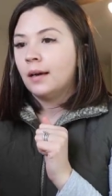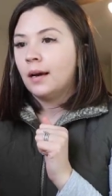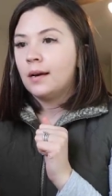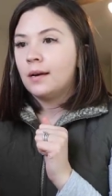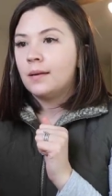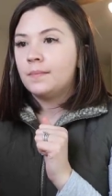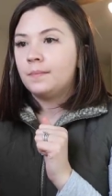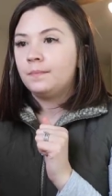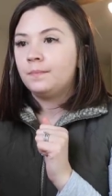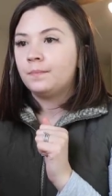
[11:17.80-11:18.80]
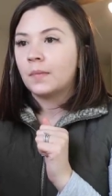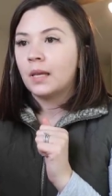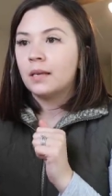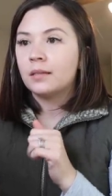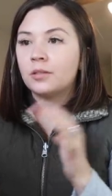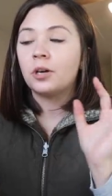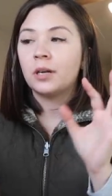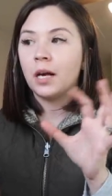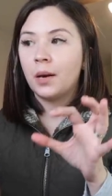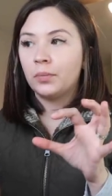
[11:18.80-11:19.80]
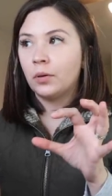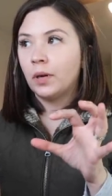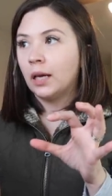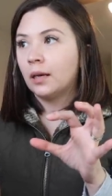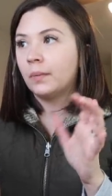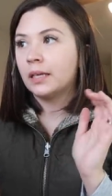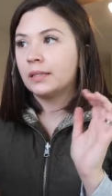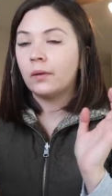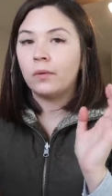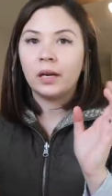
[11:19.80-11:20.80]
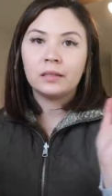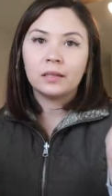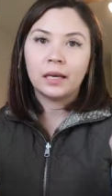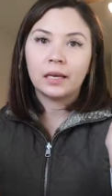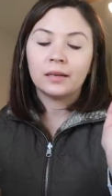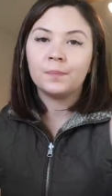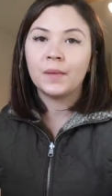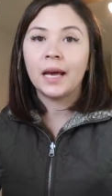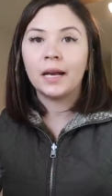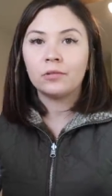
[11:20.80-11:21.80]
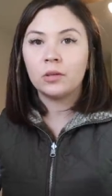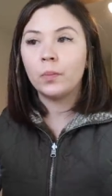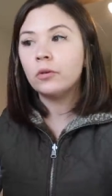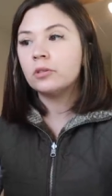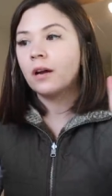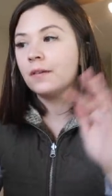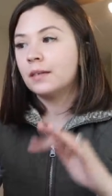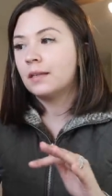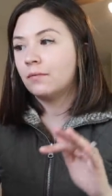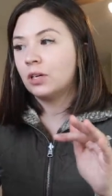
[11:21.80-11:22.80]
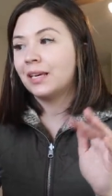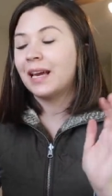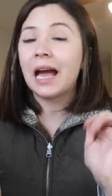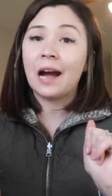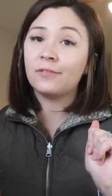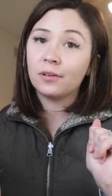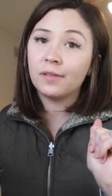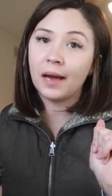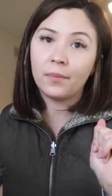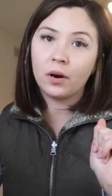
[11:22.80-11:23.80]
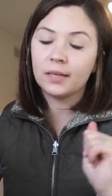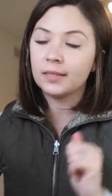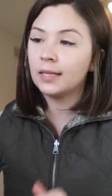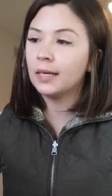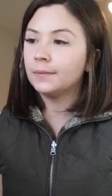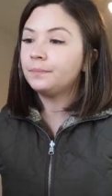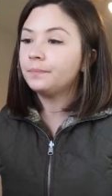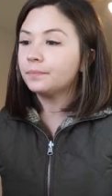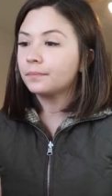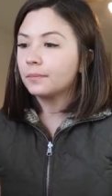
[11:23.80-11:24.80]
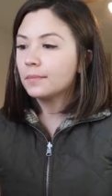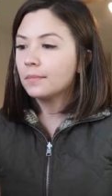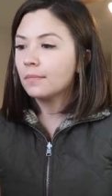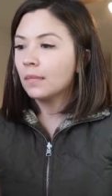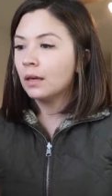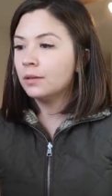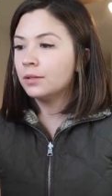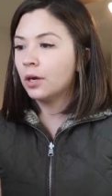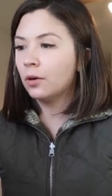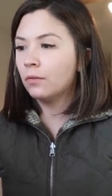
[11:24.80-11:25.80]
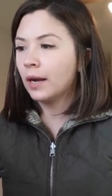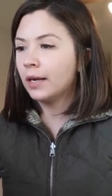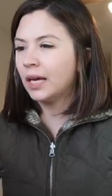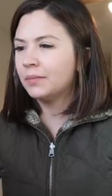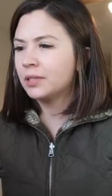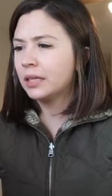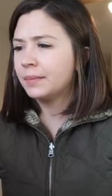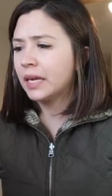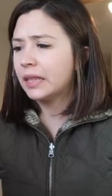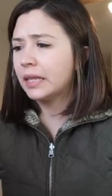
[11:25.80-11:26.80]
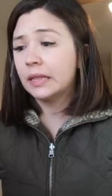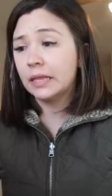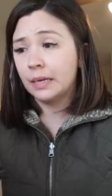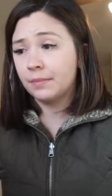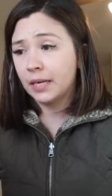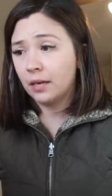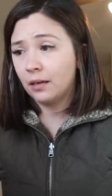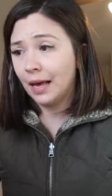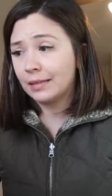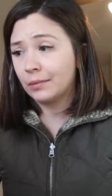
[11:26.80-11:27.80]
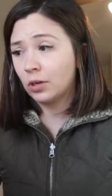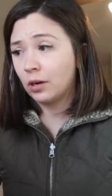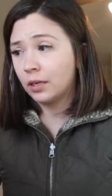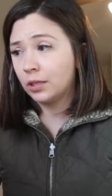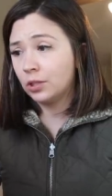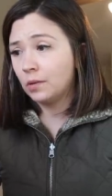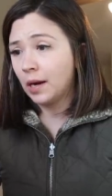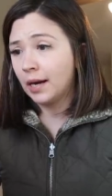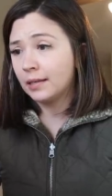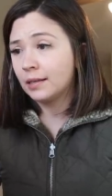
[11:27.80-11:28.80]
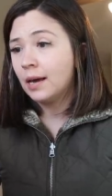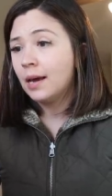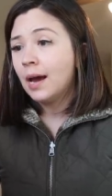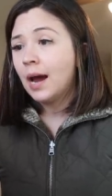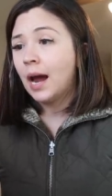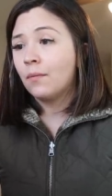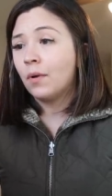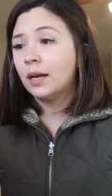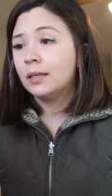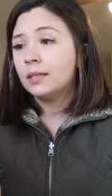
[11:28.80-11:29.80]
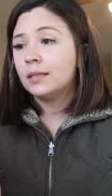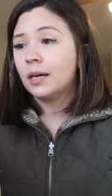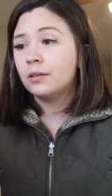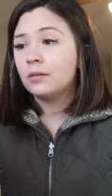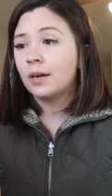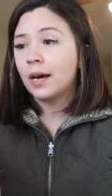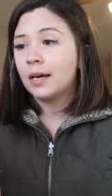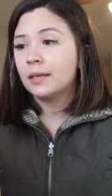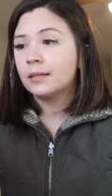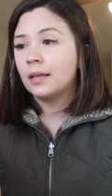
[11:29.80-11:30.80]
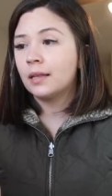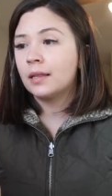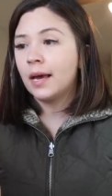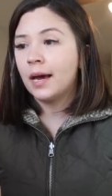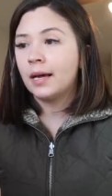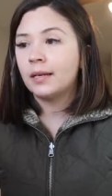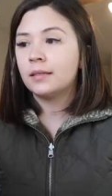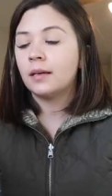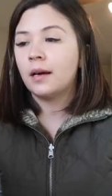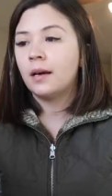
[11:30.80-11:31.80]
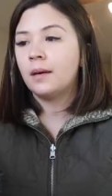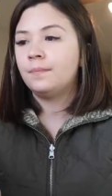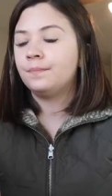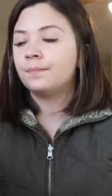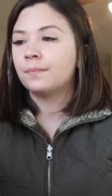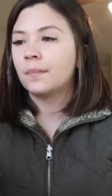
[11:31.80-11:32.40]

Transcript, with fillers: um, it uploading because I wanted to like head out to the post office and everything after that part is done. So right now I'm just gonna make the thumbnail as I'm talking to you guys. I wanted to tell you guys that um,